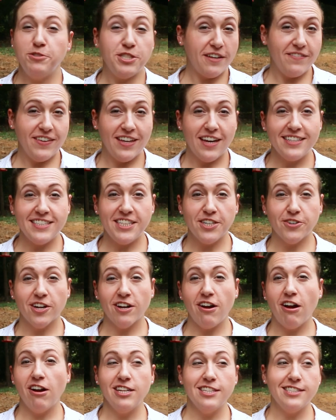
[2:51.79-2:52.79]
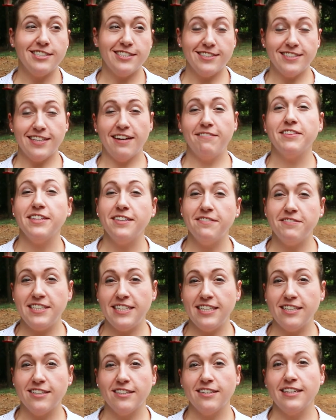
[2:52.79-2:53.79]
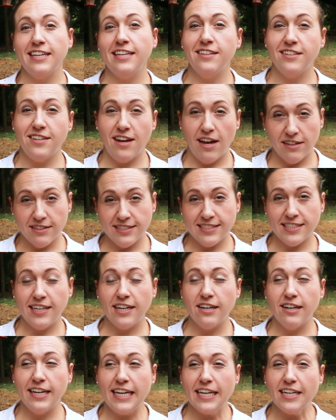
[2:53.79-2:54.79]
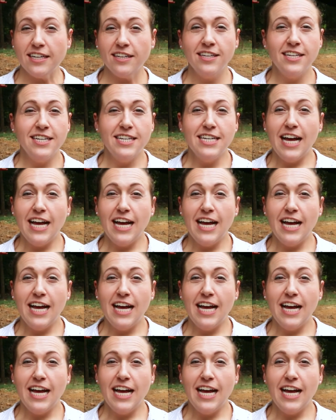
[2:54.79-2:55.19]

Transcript: JVI Secret Garden since I've lived here in the Donelson area.